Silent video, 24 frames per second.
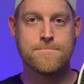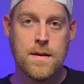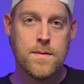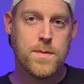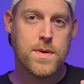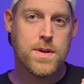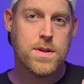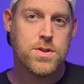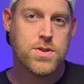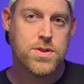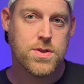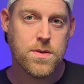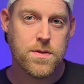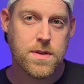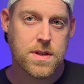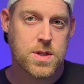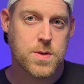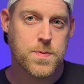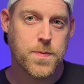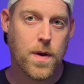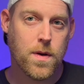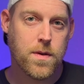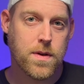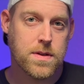But a shoe that's
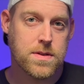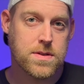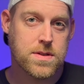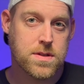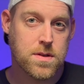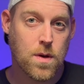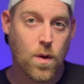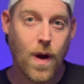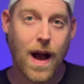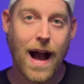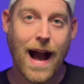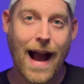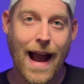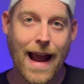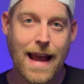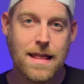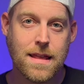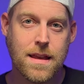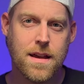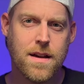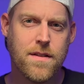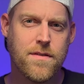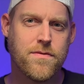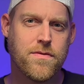spoken so
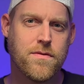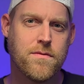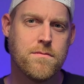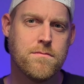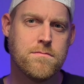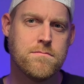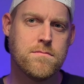highly of